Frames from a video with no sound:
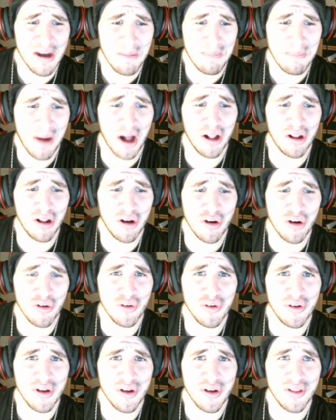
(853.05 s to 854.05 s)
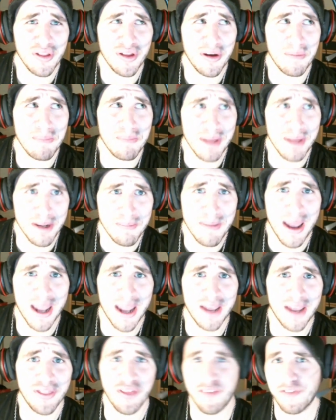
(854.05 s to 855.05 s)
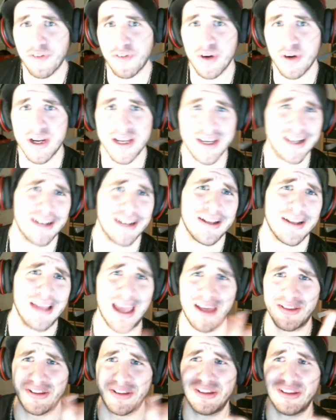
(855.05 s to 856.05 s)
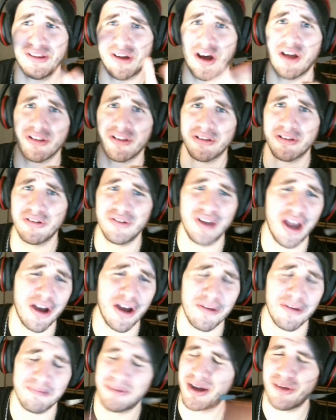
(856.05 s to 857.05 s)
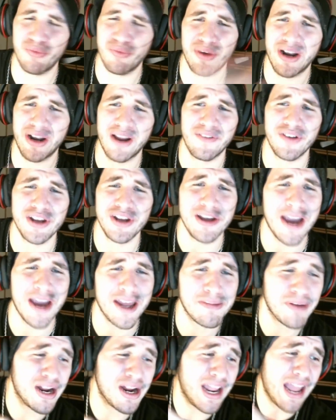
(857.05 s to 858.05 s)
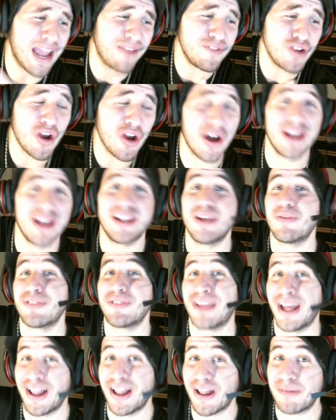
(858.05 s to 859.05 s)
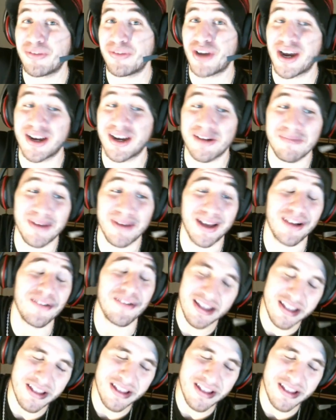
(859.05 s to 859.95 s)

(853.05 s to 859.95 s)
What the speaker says: Paulo Mid-May the Freak, as he's also known. But whatever, you guys probably have no idea what the hell I'm talking about.